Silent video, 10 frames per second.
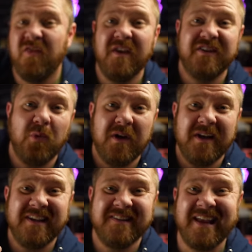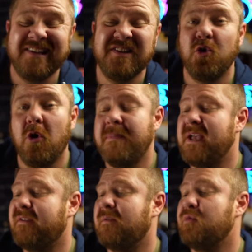This one is a store
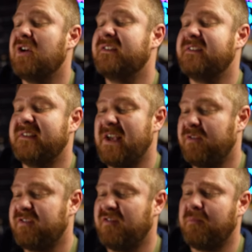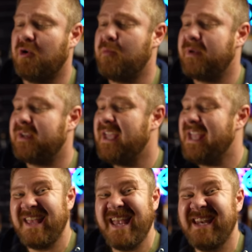pick from Justin's House of Bourbon.
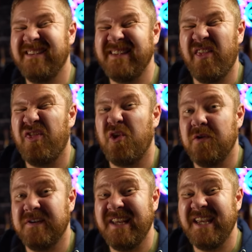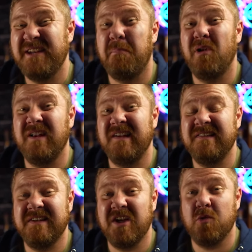It is a 13
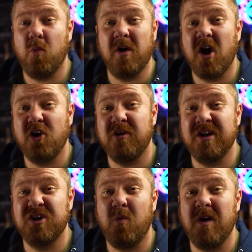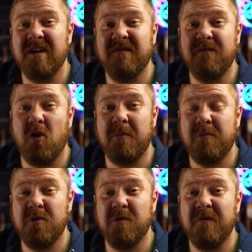plus year, 124
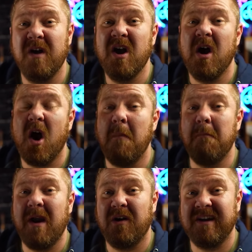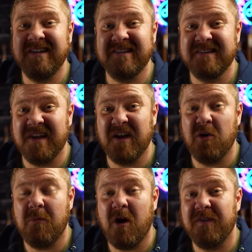proof American
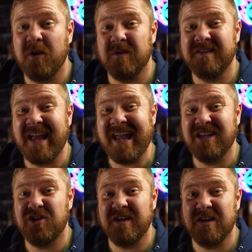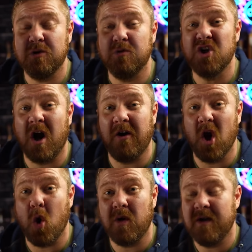single malt that was aged in new charred
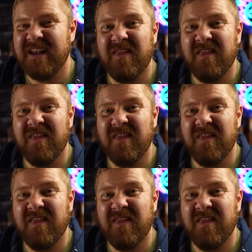oak.